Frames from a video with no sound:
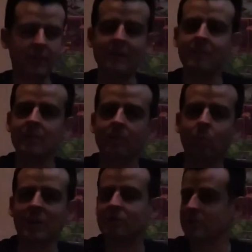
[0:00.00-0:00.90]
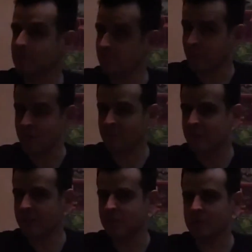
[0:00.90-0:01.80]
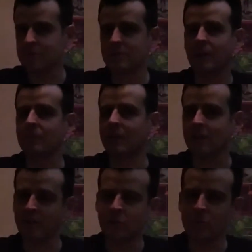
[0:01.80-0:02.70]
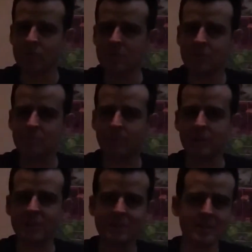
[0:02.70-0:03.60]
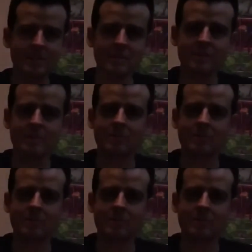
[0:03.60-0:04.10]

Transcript: haven't watched my videos covering those purchases,